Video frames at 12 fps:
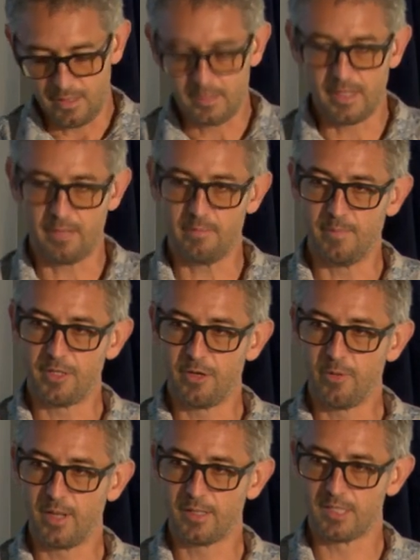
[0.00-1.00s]
the
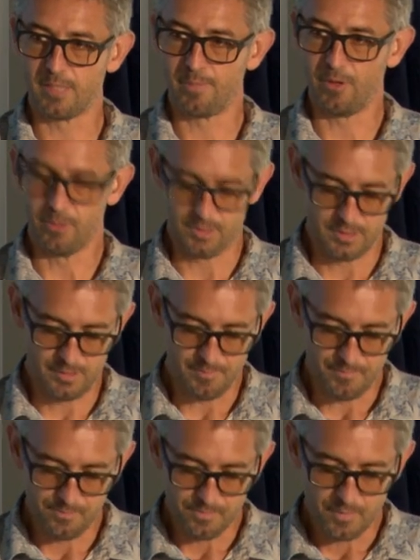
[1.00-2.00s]
material disappears.
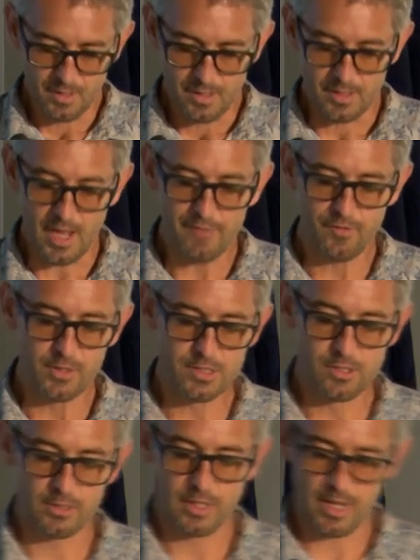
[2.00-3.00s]
The iPhone is
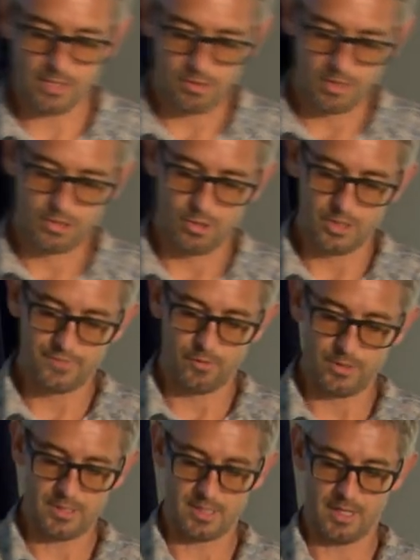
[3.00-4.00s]
not a casual choice for
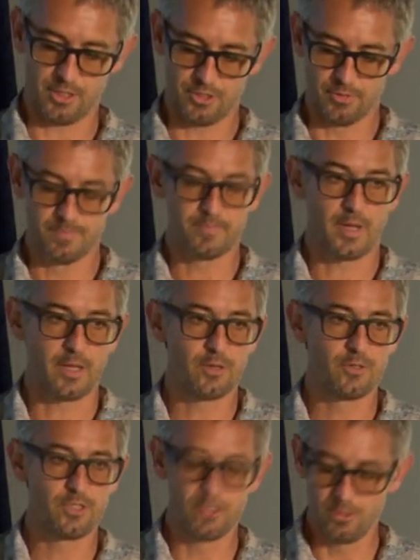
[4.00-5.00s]
this lecture. I
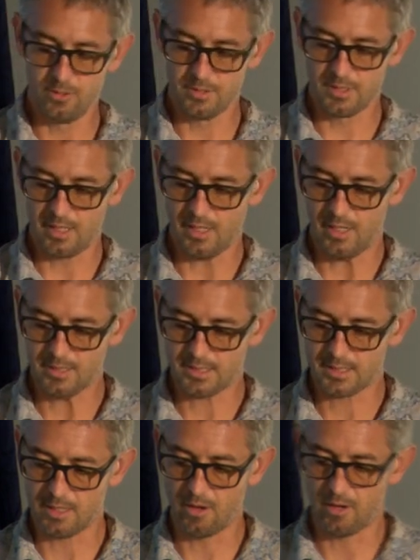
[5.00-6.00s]
could choose the
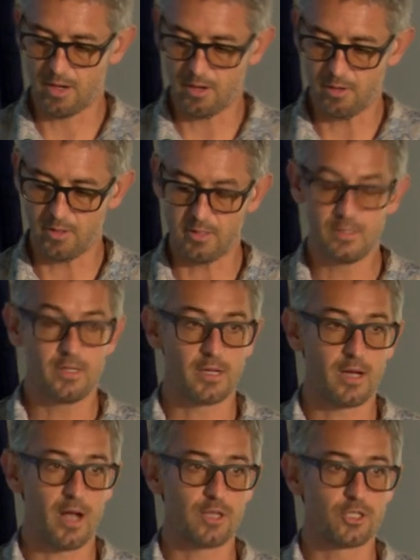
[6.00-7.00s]
cellular
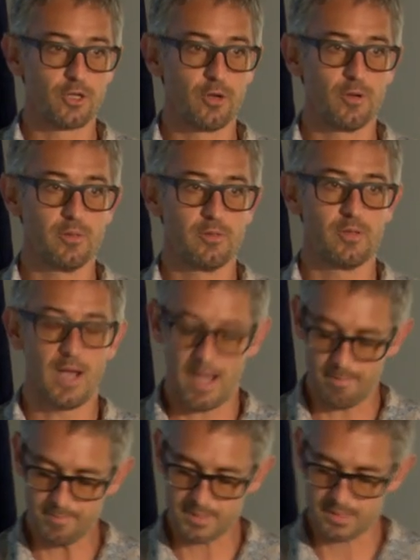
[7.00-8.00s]
culture
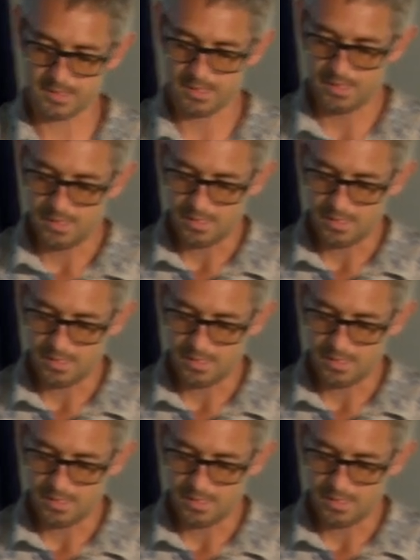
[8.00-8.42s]
apps,